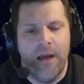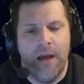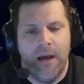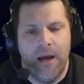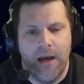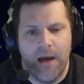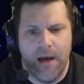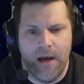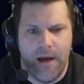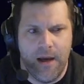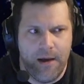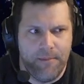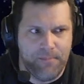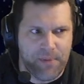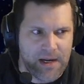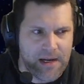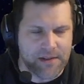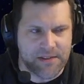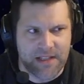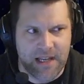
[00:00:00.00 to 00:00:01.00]

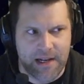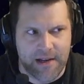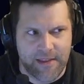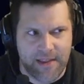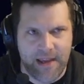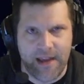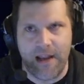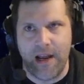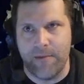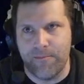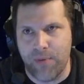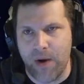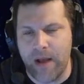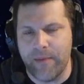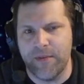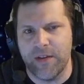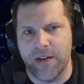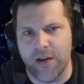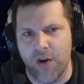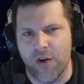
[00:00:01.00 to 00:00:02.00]
But outside of that, I'm
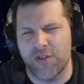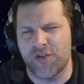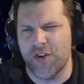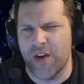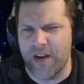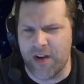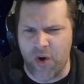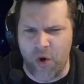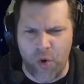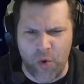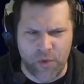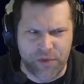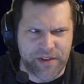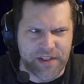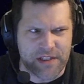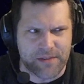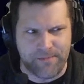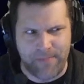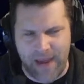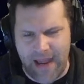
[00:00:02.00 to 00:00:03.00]
probably going to try to hold
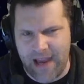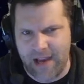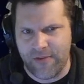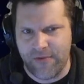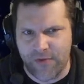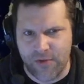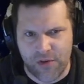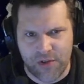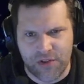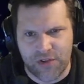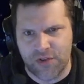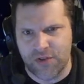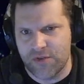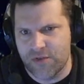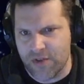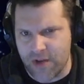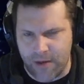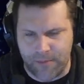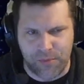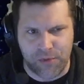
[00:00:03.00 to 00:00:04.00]
these back for a
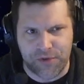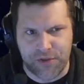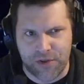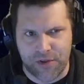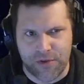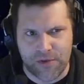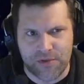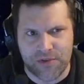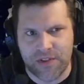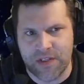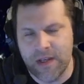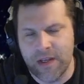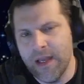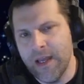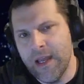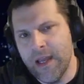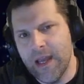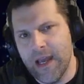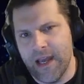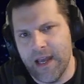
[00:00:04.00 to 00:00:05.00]
couple turns
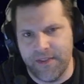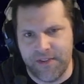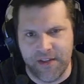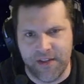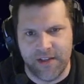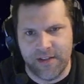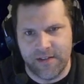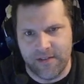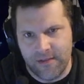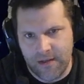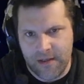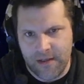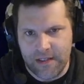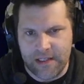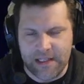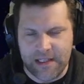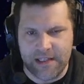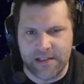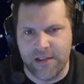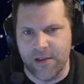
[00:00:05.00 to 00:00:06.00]
and then
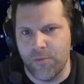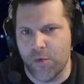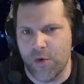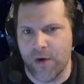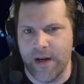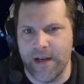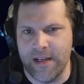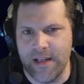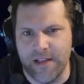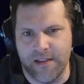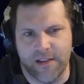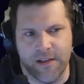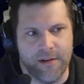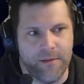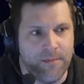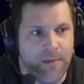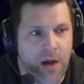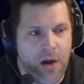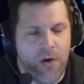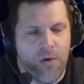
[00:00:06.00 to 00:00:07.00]
get them where I need
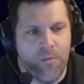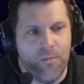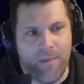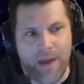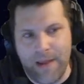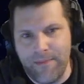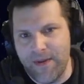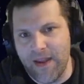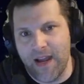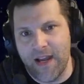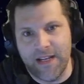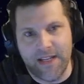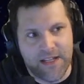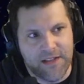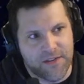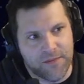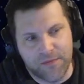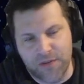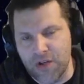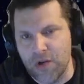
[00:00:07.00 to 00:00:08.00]
them. Maybe I need
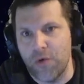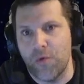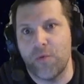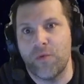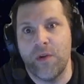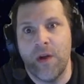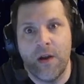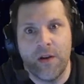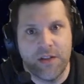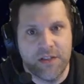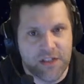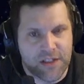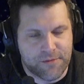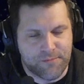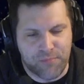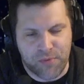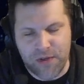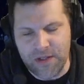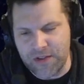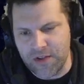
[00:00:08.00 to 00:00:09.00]
them to go
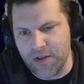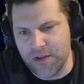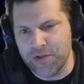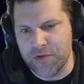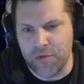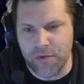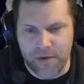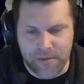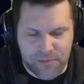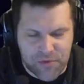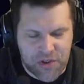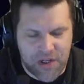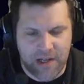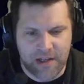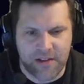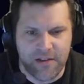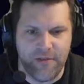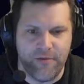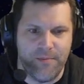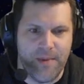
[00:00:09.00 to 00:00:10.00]
sprint onto an
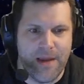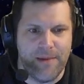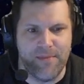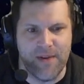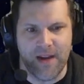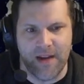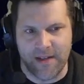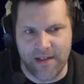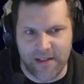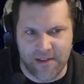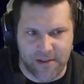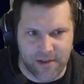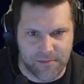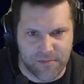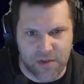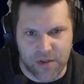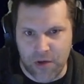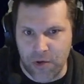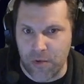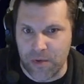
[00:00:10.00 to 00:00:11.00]
objective. Maybe I need them
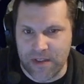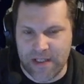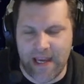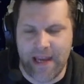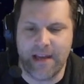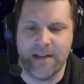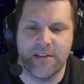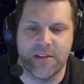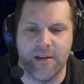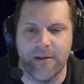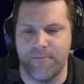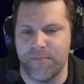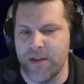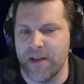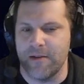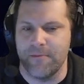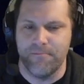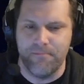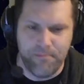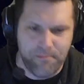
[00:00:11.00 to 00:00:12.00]
to go attack
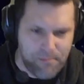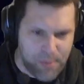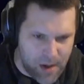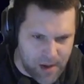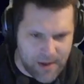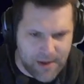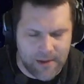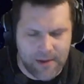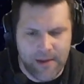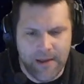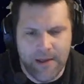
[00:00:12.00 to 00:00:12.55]
something. But